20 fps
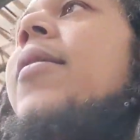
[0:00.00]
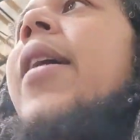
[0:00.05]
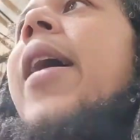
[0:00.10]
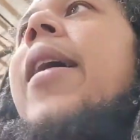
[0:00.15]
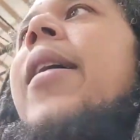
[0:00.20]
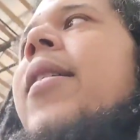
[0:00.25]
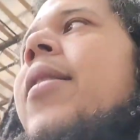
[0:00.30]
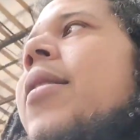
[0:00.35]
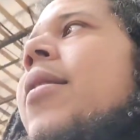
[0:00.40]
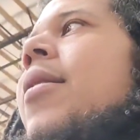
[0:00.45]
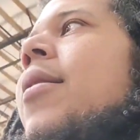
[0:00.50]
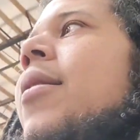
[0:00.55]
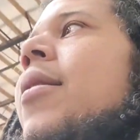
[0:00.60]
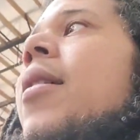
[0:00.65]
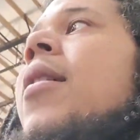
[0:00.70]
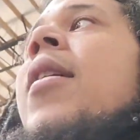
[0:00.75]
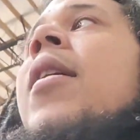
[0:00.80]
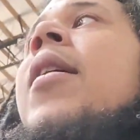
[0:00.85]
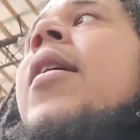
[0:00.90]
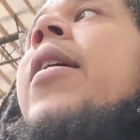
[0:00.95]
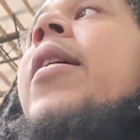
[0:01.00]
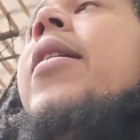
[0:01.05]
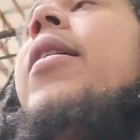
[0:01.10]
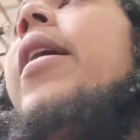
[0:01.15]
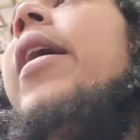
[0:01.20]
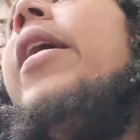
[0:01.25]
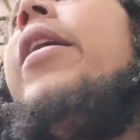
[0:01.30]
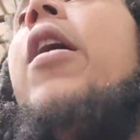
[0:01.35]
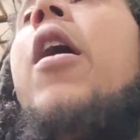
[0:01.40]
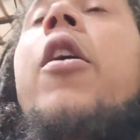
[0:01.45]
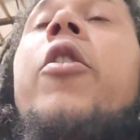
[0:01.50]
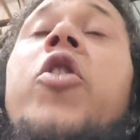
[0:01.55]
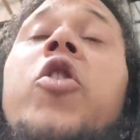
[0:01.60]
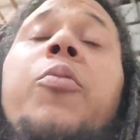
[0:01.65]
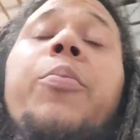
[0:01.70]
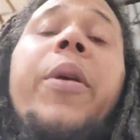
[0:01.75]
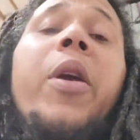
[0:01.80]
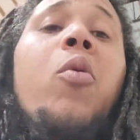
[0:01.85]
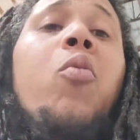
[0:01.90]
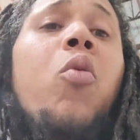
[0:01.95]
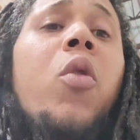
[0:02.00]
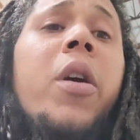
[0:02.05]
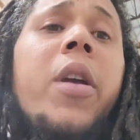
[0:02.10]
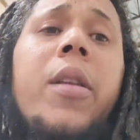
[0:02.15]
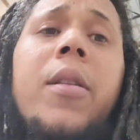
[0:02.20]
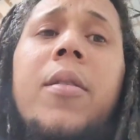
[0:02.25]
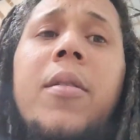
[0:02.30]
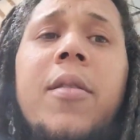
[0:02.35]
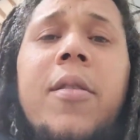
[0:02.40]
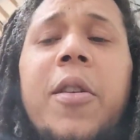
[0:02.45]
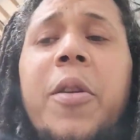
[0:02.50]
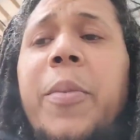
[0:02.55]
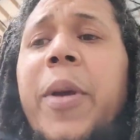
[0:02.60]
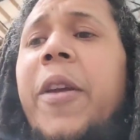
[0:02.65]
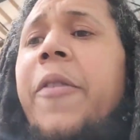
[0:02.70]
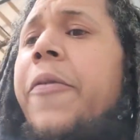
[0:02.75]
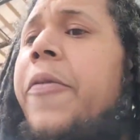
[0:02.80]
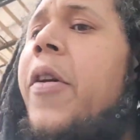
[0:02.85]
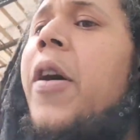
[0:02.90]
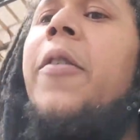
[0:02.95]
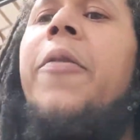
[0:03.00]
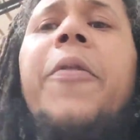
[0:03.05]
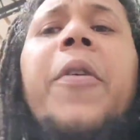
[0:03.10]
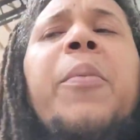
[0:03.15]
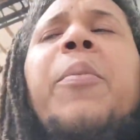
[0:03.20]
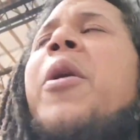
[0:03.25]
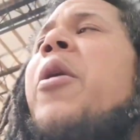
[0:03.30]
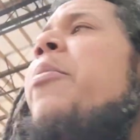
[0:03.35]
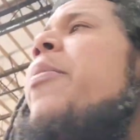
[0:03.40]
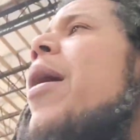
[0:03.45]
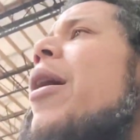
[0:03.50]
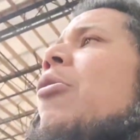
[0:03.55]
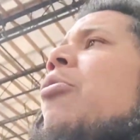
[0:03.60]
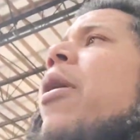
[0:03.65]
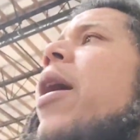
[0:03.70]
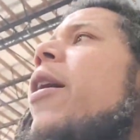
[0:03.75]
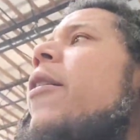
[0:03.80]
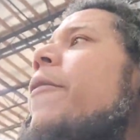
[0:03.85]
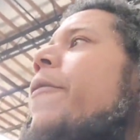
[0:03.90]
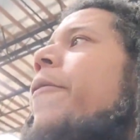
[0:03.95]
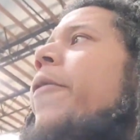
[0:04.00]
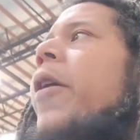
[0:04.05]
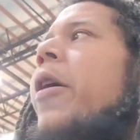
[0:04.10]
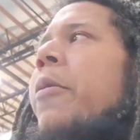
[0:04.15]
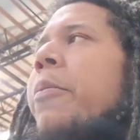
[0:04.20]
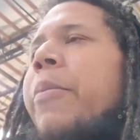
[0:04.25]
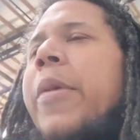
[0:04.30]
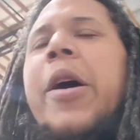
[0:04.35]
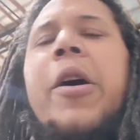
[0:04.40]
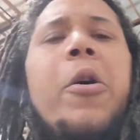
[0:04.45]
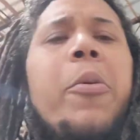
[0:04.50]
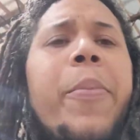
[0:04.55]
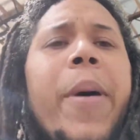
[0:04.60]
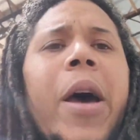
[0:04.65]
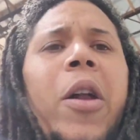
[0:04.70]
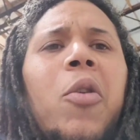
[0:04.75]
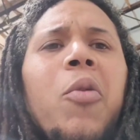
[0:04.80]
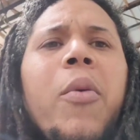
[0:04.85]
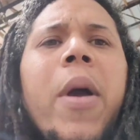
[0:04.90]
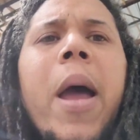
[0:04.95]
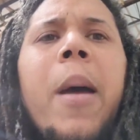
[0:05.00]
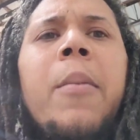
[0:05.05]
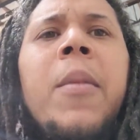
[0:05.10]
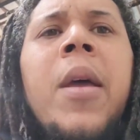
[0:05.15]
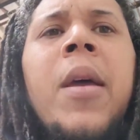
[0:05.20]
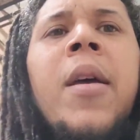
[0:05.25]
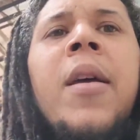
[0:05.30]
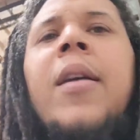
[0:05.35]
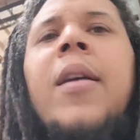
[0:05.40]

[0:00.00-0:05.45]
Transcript: that it all should be one. You know what I mean? Fuck female battle rap, fuck male battle rap.